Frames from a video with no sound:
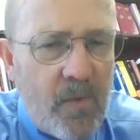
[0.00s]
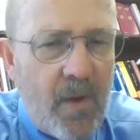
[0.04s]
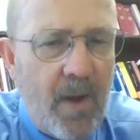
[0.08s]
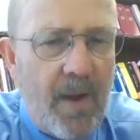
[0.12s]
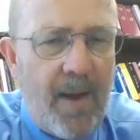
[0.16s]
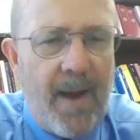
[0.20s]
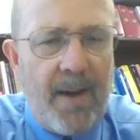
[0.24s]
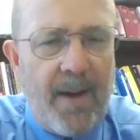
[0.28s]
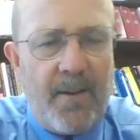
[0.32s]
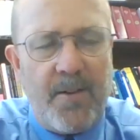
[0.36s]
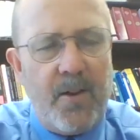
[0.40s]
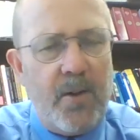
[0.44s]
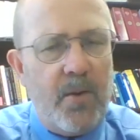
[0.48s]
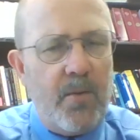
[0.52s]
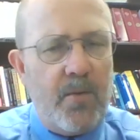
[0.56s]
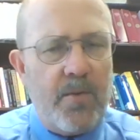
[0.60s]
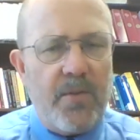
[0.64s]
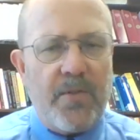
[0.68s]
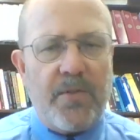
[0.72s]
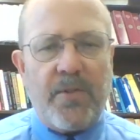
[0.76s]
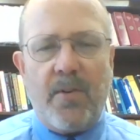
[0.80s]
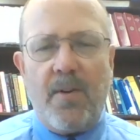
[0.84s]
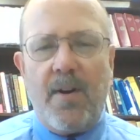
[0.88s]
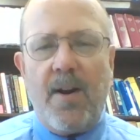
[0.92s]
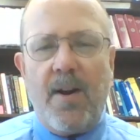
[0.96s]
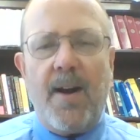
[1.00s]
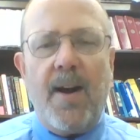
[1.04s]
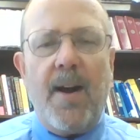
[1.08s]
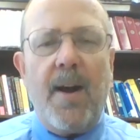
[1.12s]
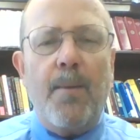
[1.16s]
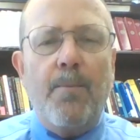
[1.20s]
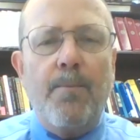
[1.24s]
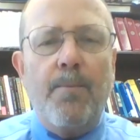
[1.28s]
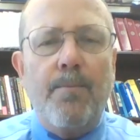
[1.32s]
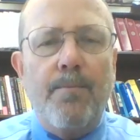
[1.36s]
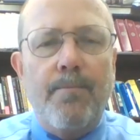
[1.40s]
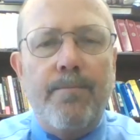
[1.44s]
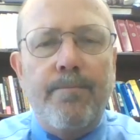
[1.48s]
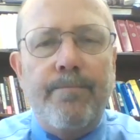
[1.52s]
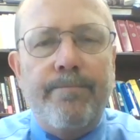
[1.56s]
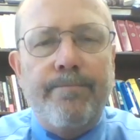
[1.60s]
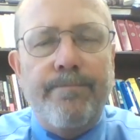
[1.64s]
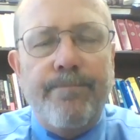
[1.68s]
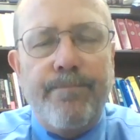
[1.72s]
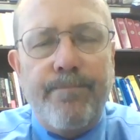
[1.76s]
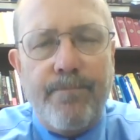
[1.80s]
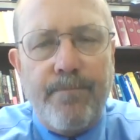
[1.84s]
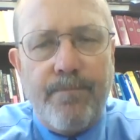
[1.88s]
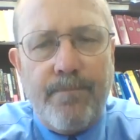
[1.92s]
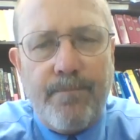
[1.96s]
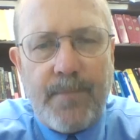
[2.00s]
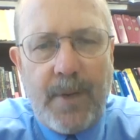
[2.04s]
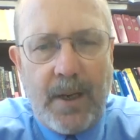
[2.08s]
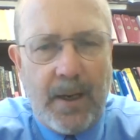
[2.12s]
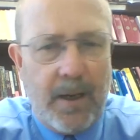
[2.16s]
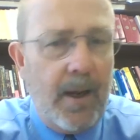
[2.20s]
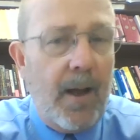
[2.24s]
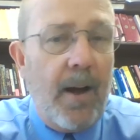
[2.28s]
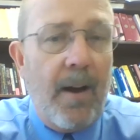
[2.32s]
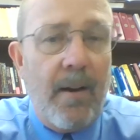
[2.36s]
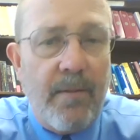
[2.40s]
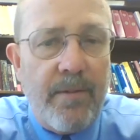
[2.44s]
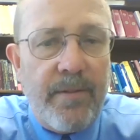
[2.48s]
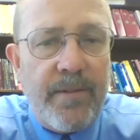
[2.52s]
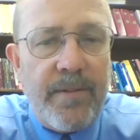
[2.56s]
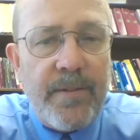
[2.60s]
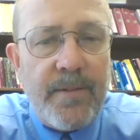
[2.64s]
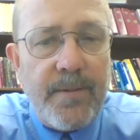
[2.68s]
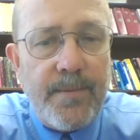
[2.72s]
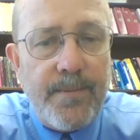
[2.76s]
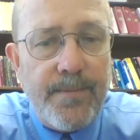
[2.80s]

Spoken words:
How do you describe love?